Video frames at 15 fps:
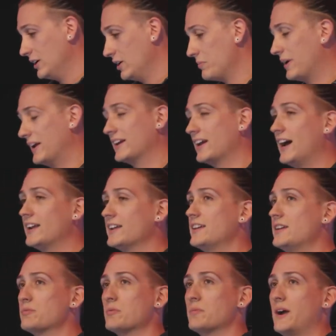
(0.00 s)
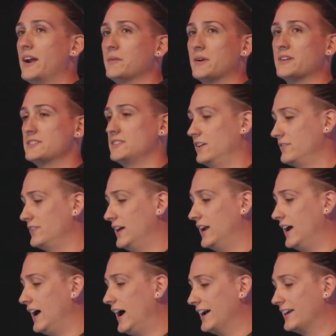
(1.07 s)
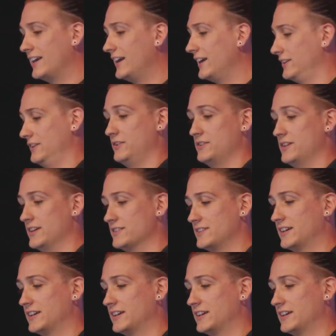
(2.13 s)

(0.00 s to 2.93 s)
But I got to keep reminding myself that I can't do this.